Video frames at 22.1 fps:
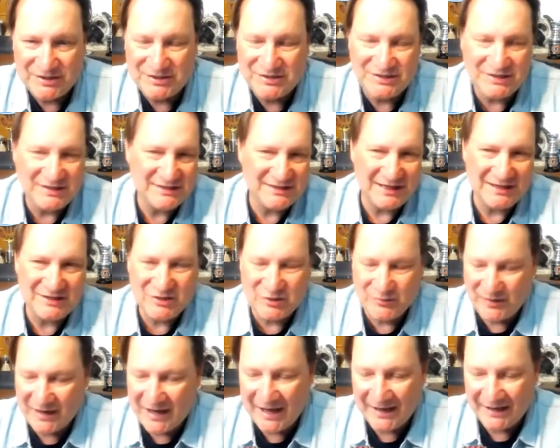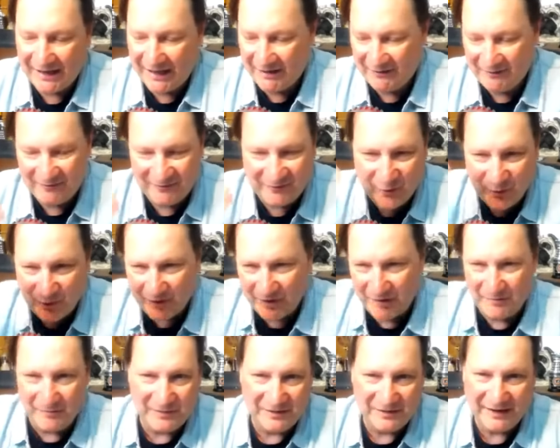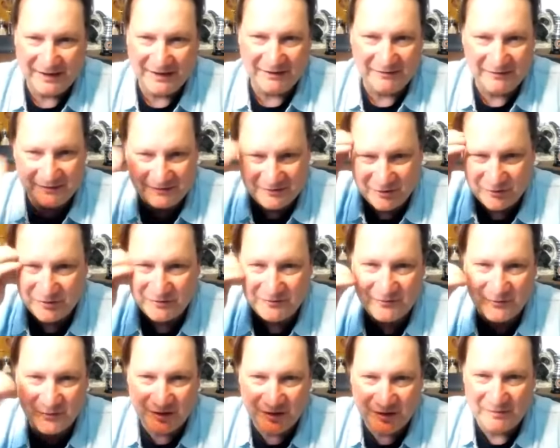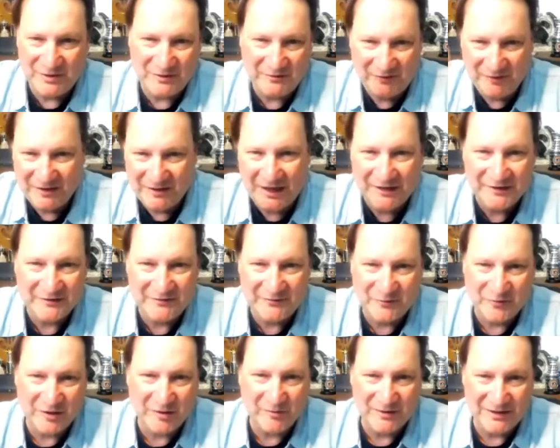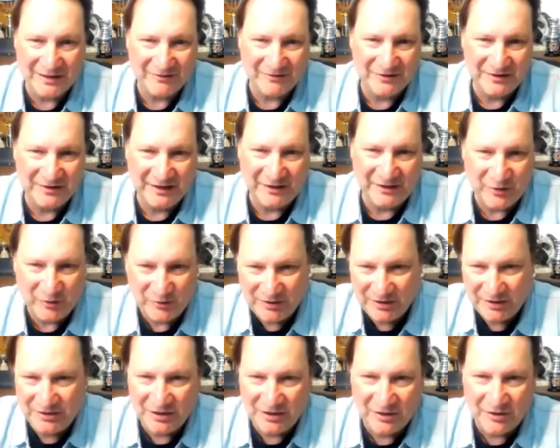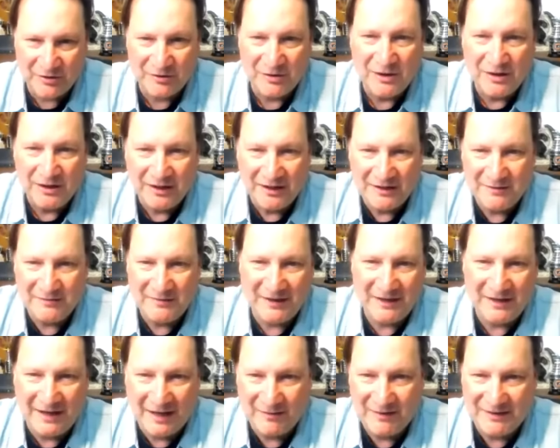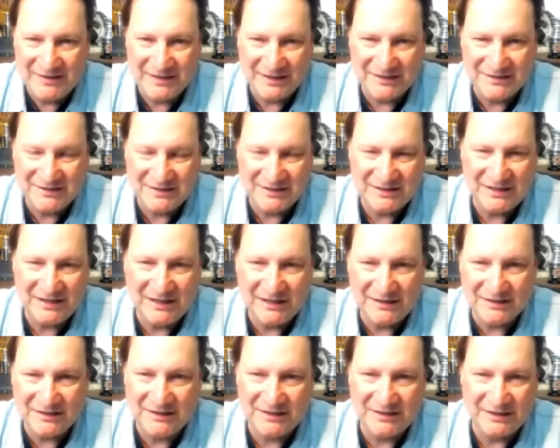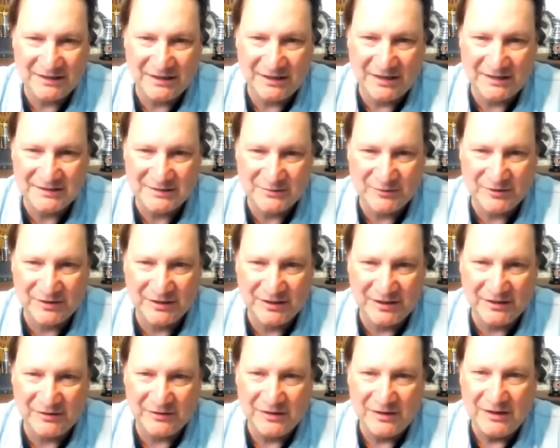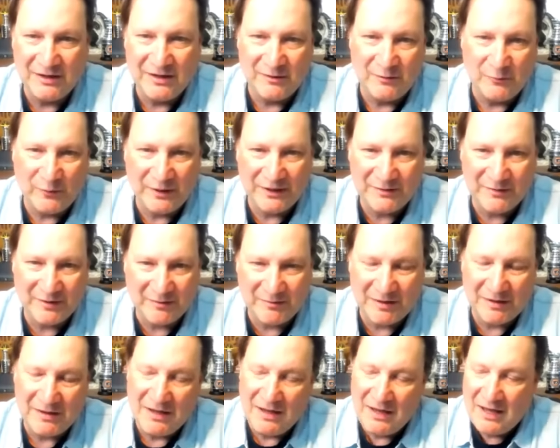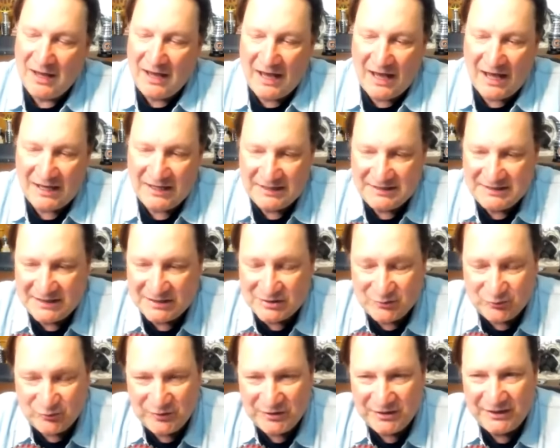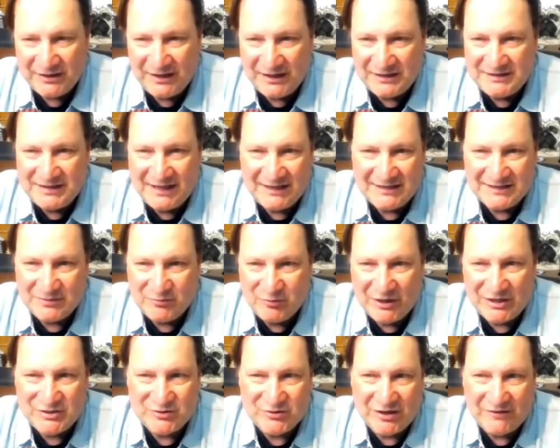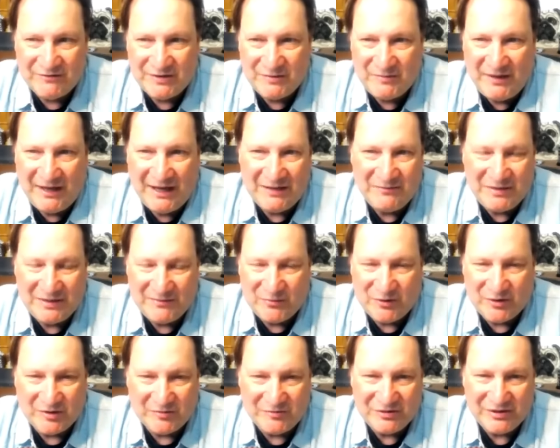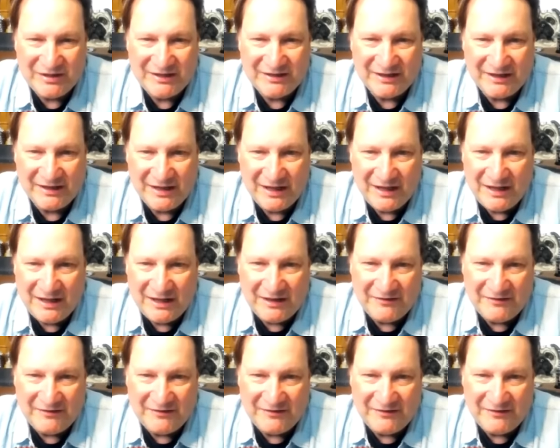She sends you back a form, like a total form. You fill out the form with everything. Who do you know in the band? How many tickets do you need? How does it work? When you pick them up. And it's really, it takes the pressure off of the band people completely. Yeah.